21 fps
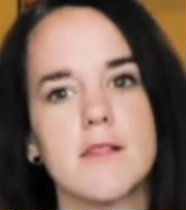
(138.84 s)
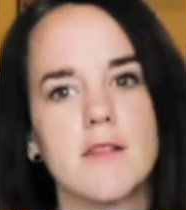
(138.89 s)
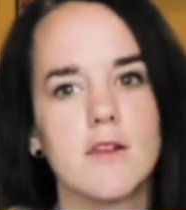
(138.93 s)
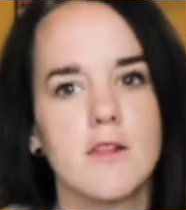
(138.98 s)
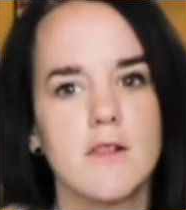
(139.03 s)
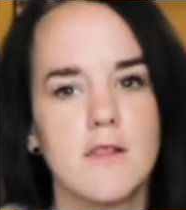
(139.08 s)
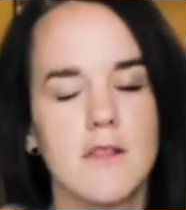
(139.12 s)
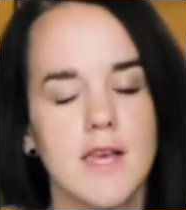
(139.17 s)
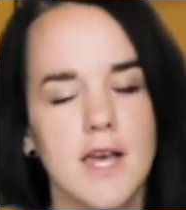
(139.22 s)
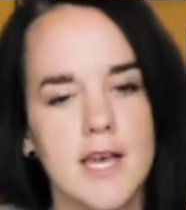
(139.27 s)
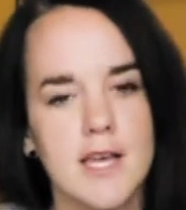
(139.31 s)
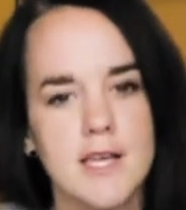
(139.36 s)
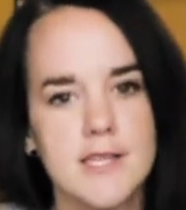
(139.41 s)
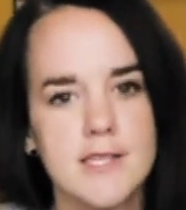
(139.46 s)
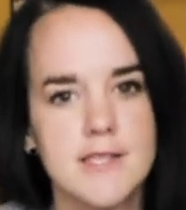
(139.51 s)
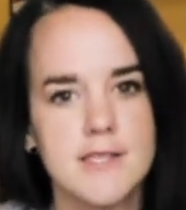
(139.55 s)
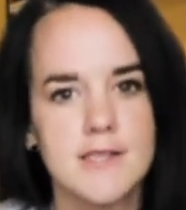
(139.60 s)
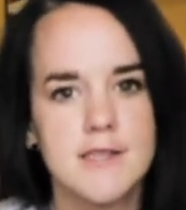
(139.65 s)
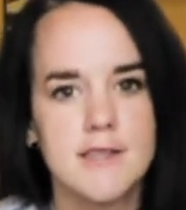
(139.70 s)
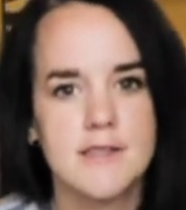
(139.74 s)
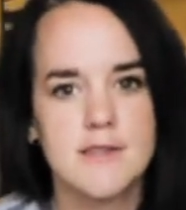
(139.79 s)
little
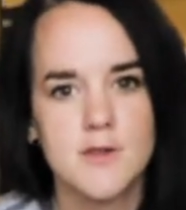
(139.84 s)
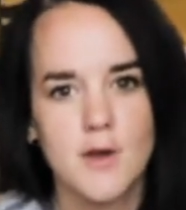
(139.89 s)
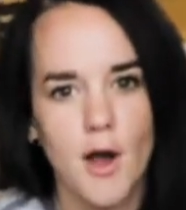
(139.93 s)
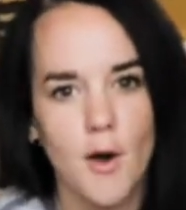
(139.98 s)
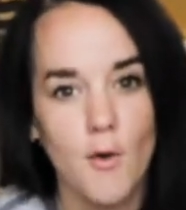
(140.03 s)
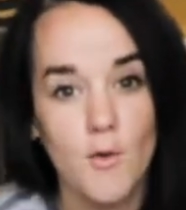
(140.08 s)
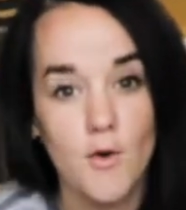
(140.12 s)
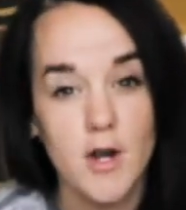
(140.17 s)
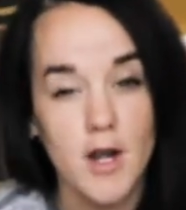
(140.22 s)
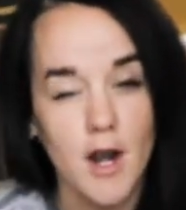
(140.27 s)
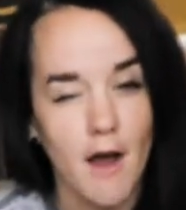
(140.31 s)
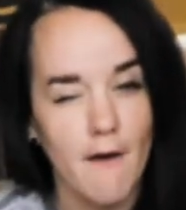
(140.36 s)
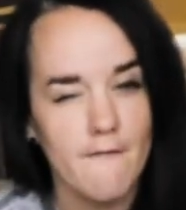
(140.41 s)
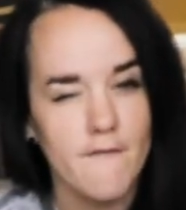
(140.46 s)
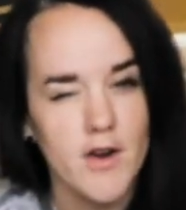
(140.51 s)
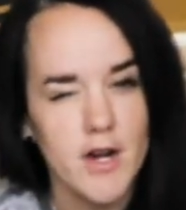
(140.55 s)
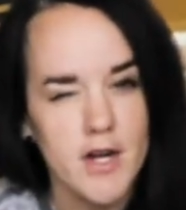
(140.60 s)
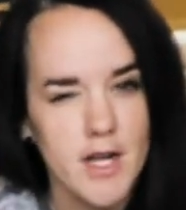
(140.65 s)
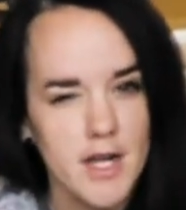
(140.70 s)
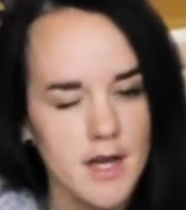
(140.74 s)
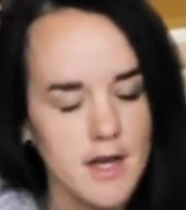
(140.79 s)
list so I would not
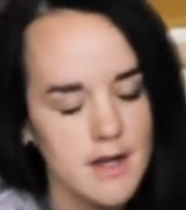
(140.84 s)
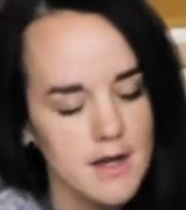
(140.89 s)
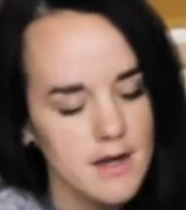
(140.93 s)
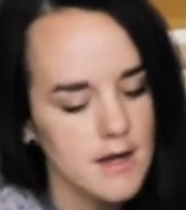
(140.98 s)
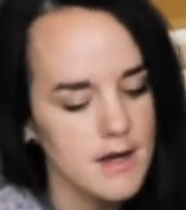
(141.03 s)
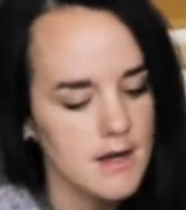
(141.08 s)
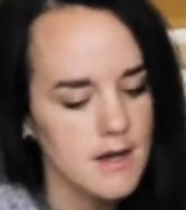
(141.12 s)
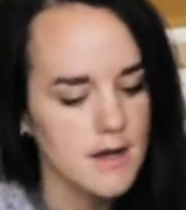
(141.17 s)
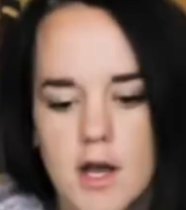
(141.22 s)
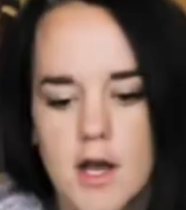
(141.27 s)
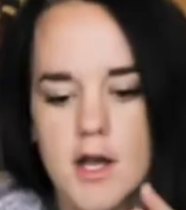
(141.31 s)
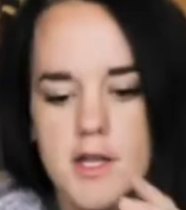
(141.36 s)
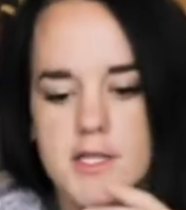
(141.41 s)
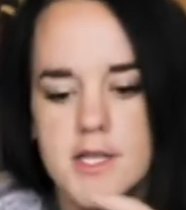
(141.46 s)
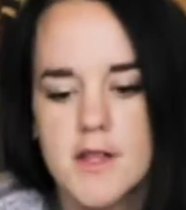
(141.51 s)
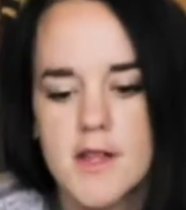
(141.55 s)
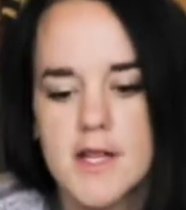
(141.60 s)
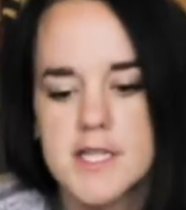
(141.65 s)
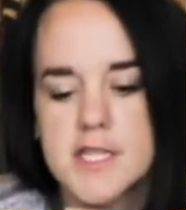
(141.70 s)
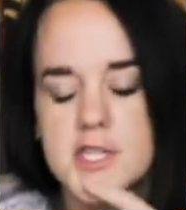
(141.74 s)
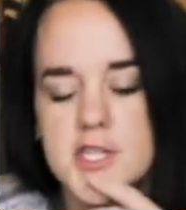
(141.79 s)
forget.
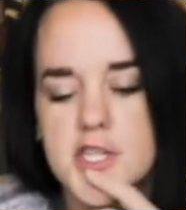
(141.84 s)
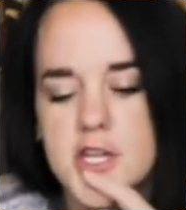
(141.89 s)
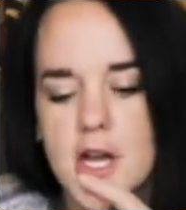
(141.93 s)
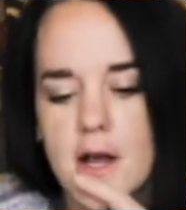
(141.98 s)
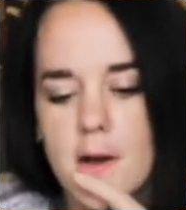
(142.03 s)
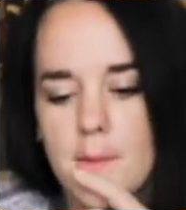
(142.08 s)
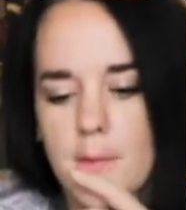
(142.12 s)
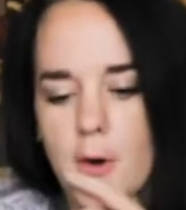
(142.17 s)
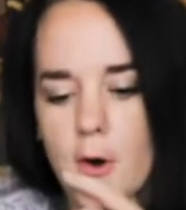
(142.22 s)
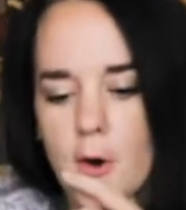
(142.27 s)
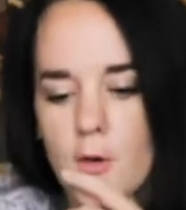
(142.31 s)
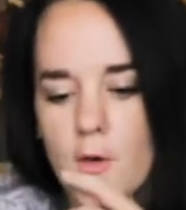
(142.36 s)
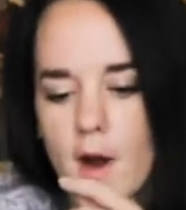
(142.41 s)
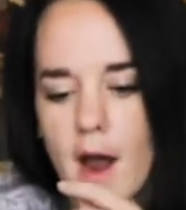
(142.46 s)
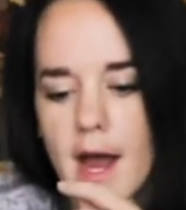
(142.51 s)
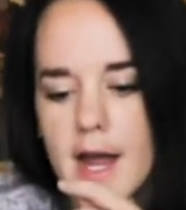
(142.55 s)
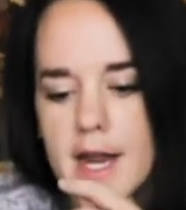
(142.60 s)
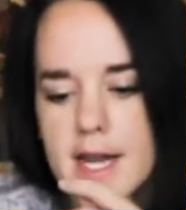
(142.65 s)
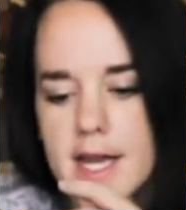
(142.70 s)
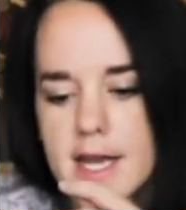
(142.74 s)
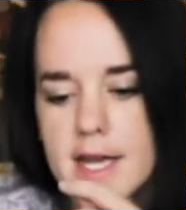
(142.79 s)
So let's jump
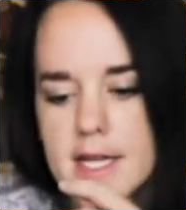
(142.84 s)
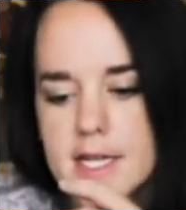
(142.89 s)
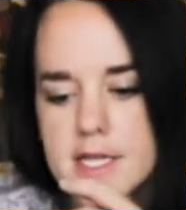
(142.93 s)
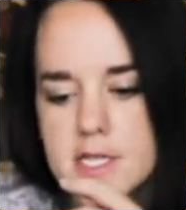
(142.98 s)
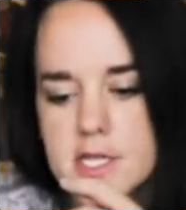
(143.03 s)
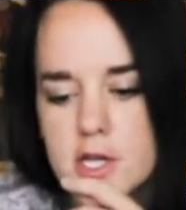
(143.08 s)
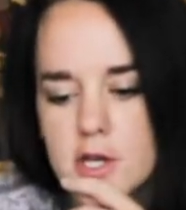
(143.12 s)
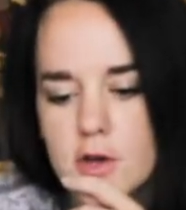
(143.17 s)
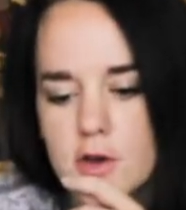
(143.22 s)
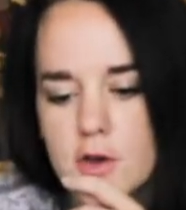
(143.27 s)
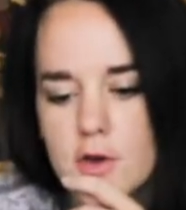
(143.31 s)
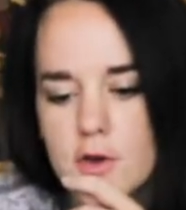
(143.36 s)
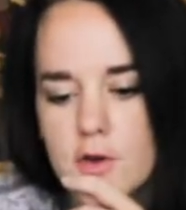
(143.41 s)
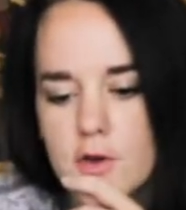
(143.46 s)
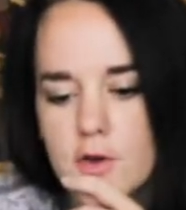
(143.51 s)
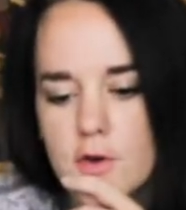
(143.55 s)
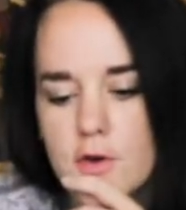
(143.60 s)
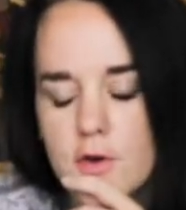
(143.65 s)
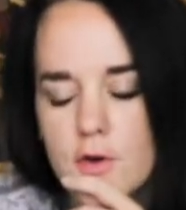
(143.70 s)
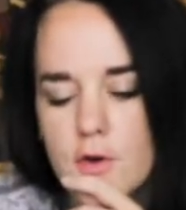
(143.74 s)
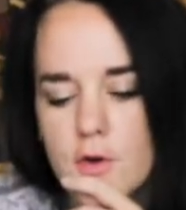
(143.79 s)
right
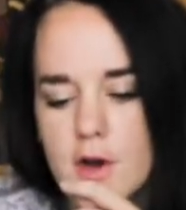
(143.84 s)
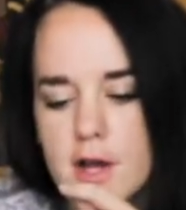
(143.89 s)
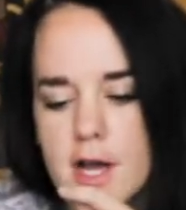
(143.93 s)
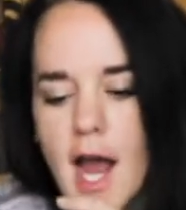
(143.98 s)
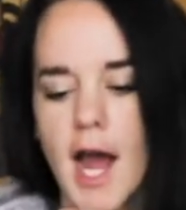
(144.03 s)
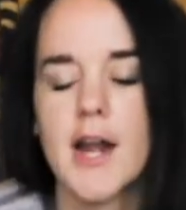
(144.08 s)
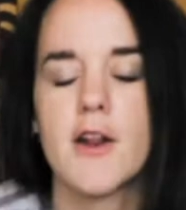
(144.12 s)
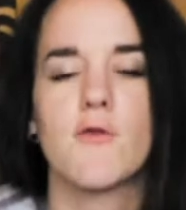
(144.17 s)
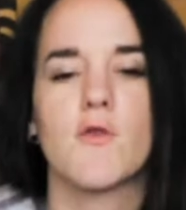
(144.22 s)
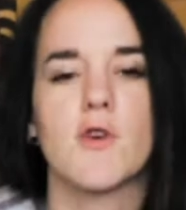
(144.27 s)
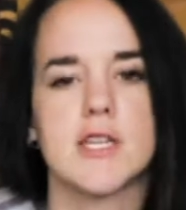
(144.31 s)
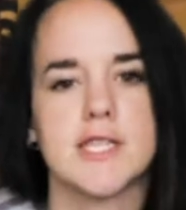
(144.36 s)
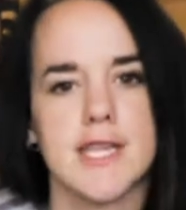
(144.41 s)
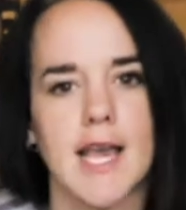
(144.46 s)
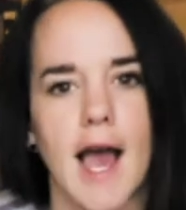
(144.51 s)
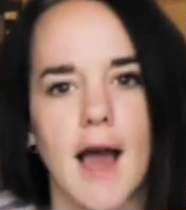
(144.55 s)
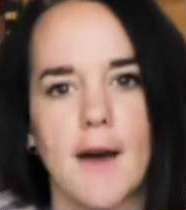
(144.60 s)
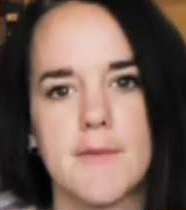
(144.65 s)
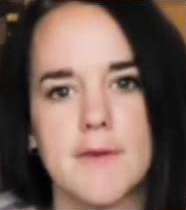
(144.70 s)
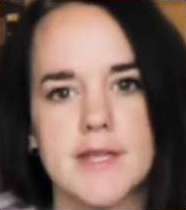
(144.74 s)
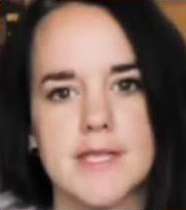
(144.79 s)
into kind of what's
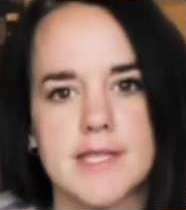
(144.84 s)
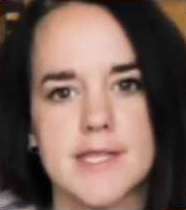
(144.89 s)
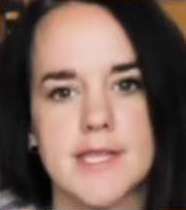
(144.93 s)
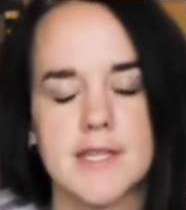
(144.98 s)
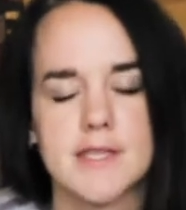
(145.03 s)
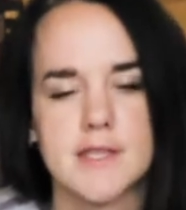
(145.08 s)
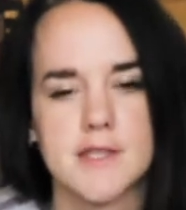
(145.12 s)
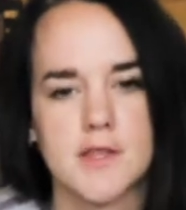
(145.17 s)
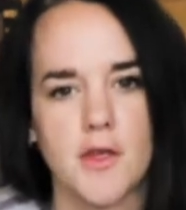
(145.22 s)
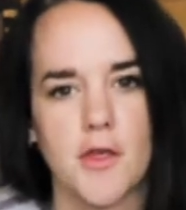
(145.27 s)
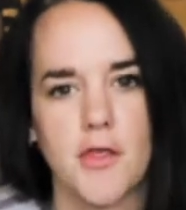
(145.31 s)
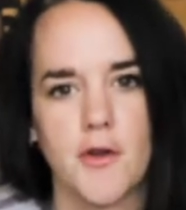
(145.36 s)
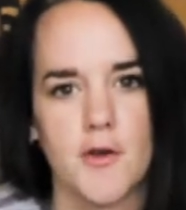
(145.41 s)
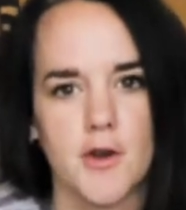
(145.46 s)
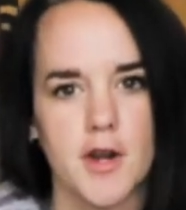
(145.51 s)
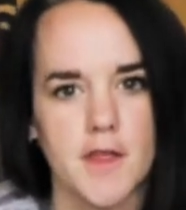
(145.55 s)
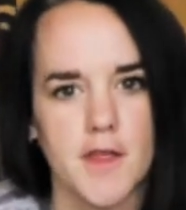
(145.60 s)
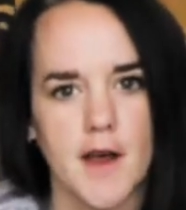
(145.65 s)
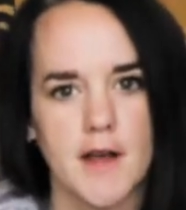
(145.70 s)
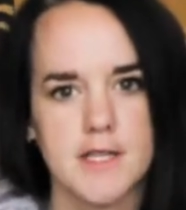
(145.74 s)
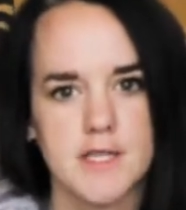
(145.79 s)
happened since the
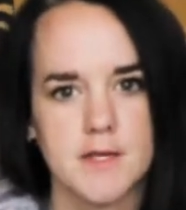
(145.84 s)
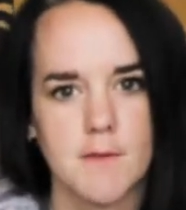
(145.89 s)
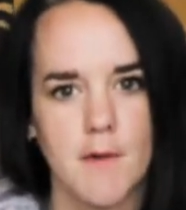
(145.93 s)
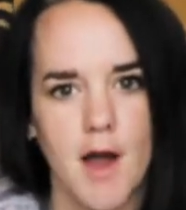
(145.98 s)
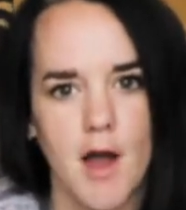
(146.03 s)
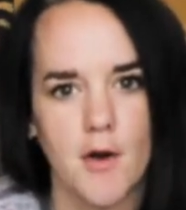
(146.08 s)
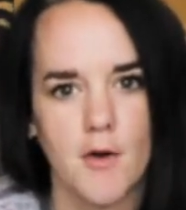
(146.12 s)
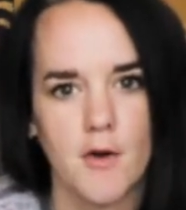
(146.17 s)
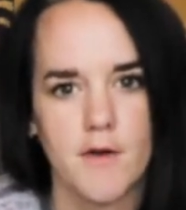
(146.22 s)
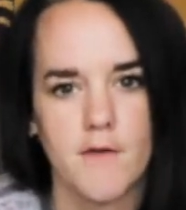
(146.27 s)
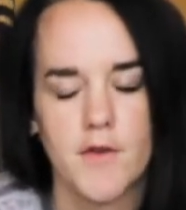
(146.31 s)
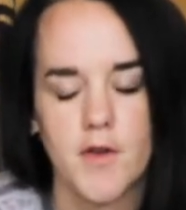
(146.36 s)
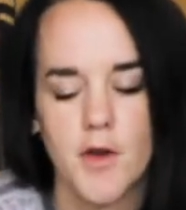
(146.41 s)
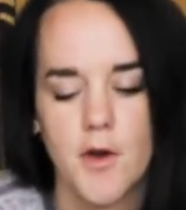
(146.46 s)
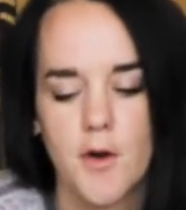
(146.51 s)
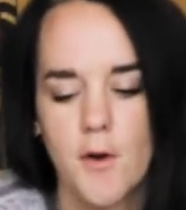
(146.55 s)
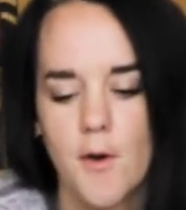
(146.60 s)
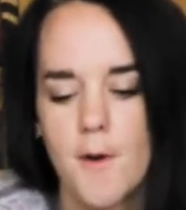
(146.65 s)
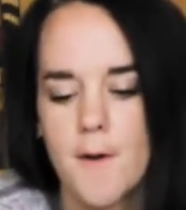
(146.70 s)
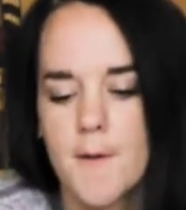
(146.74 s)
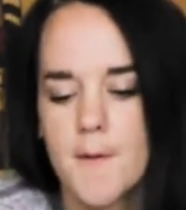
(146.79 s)
30,000 mile
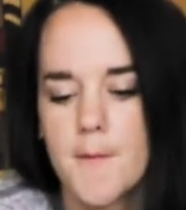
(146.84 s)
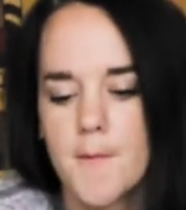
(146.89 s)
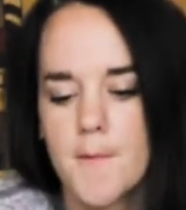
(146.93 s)
review.